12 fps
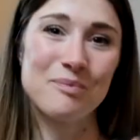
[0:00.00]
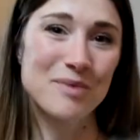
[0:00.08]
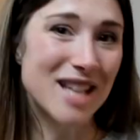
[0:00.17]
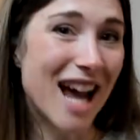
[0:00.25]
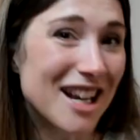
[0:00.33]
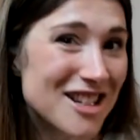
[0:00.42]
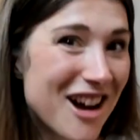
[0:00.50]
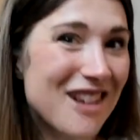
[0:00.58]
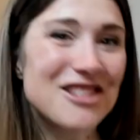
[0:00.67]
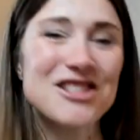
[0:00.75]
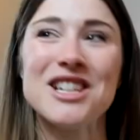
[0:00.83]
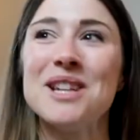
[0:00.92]

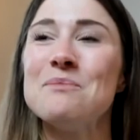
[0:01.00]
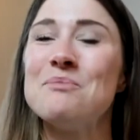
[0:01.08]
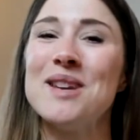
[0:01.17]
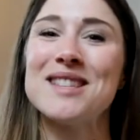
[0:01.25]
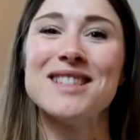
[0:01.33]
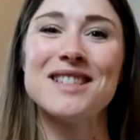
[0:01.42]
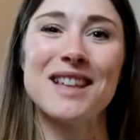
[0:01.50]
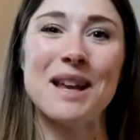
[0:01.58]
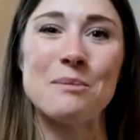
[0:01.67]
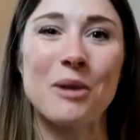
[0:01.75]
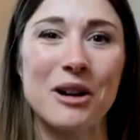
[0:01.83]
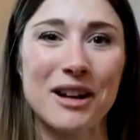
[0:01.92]
technology, business,
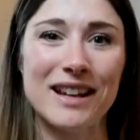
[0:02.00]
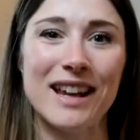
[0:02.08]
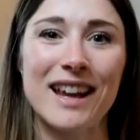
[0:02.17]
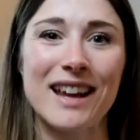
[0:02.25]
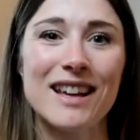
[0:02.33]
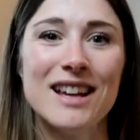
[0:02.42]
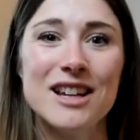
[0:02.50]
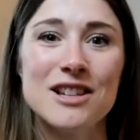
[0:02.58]
and marketing